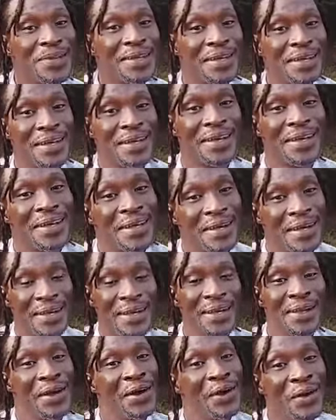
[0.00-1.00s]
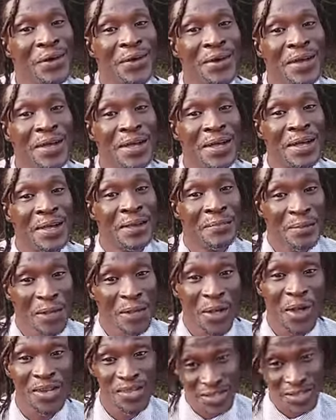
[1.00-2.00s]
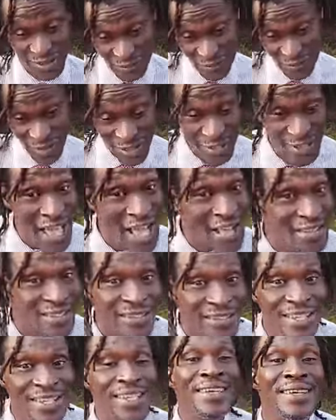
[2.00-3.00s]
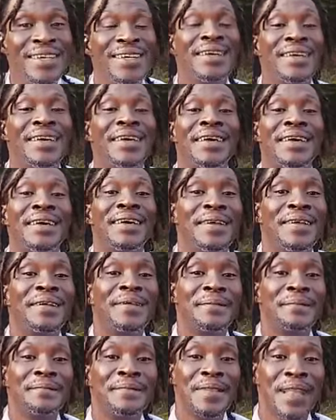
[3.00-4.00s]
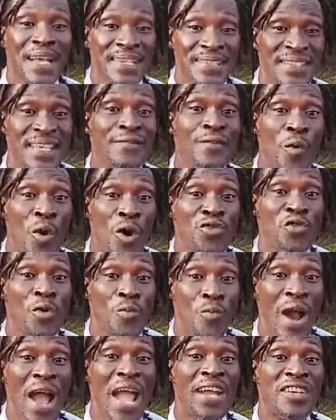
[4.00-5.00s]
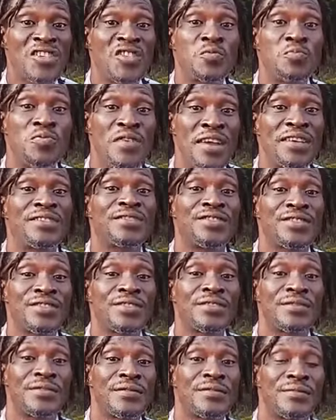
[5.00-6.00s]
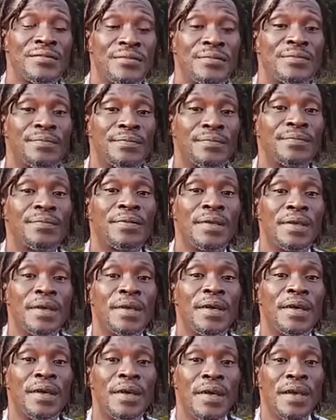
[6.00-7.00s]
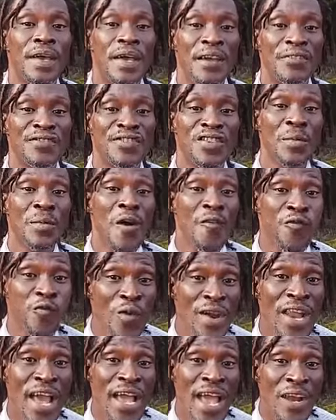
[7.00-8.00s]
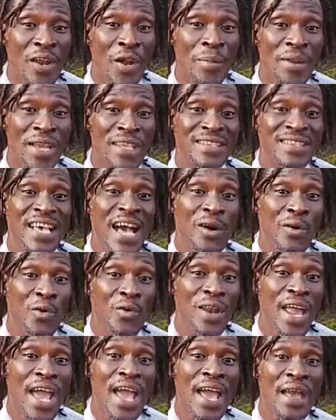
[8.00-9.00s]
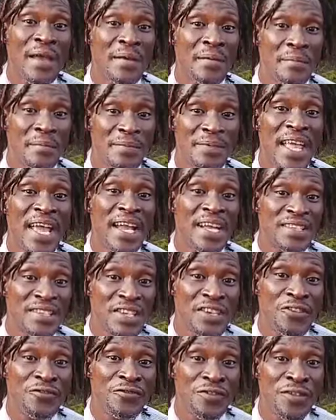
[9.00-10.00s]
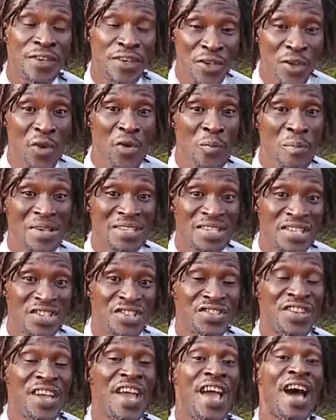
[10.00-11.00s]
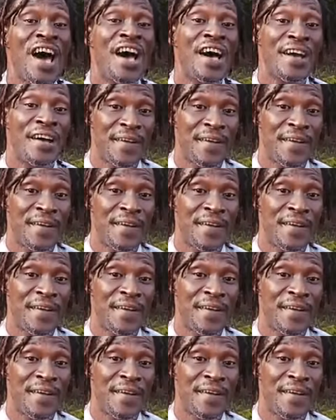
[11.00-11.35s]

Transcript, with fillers: you know, because recently, a civil war so wide experience. If some of when I not be tackle negative, you know, messages they are,